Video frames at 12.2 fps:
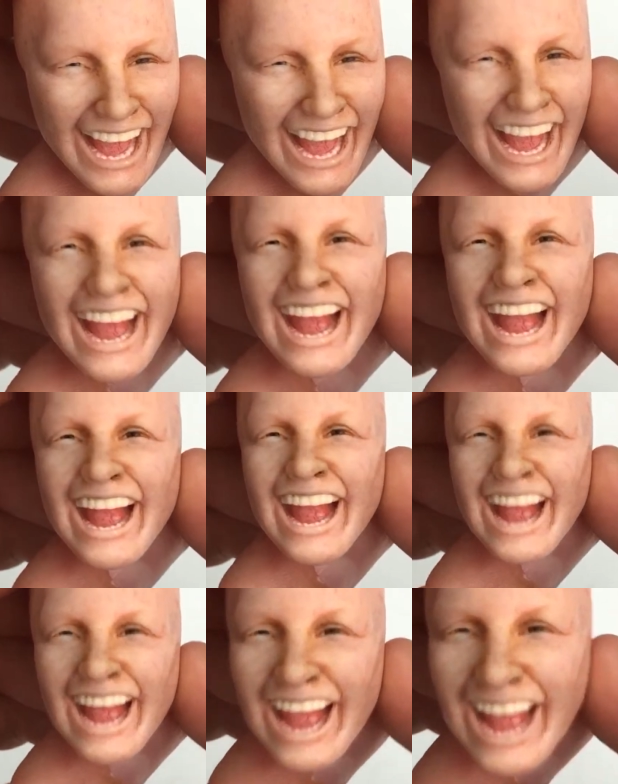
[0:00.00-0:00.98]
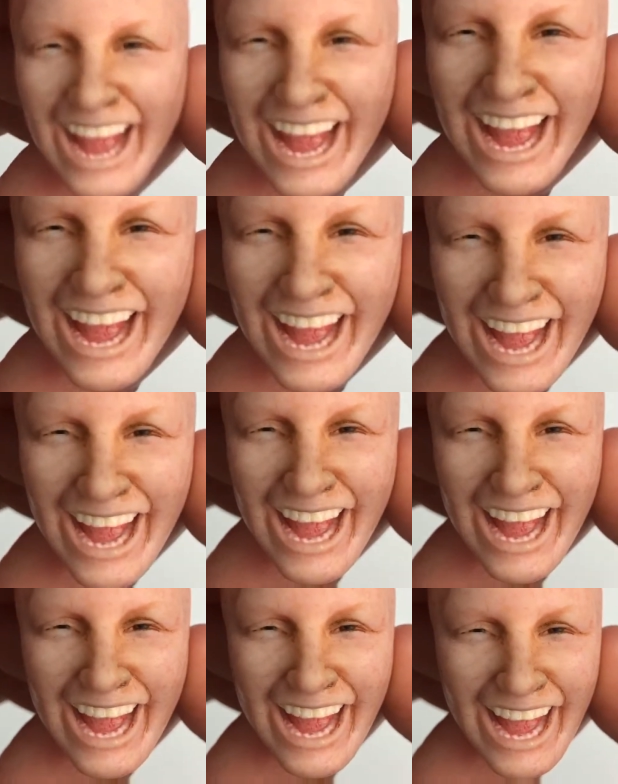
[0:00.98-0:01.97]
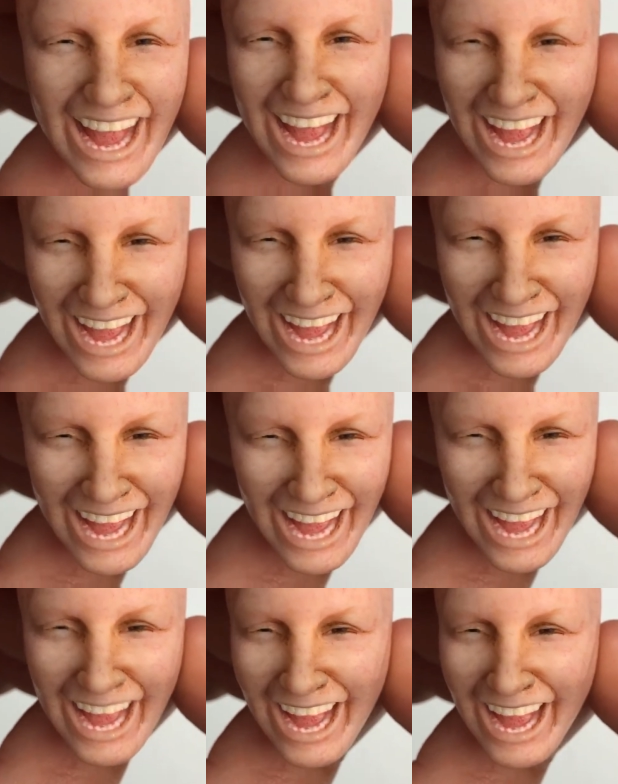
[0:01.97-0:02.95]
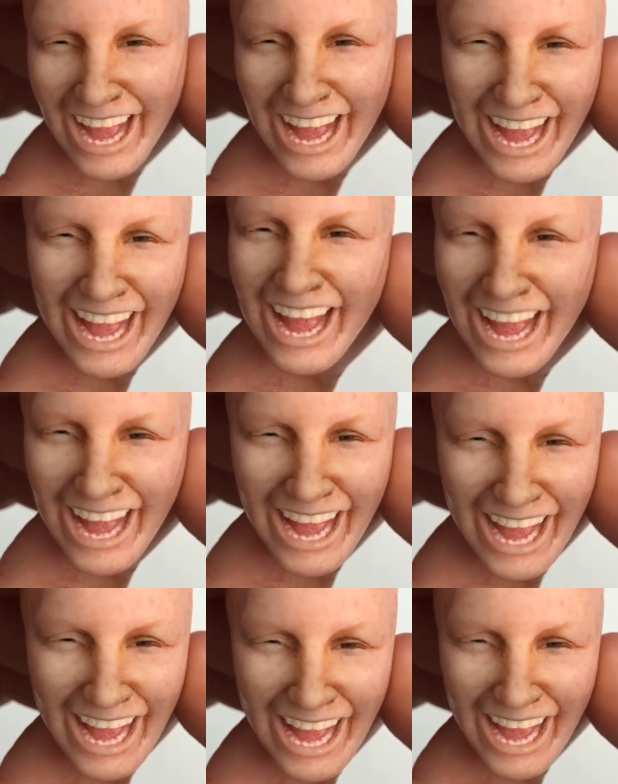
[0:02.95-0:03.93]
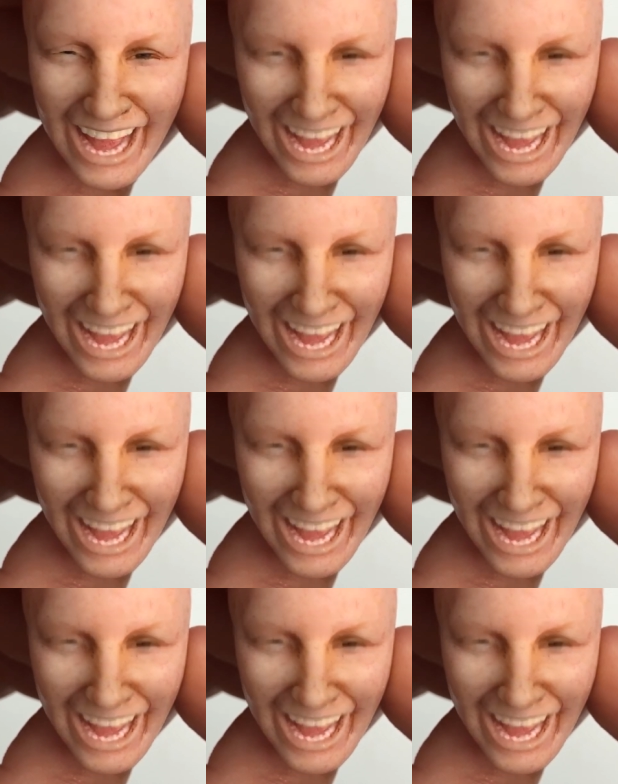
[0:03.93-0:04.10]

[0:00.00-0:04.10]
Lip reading: Okay, so this is kind of what we want.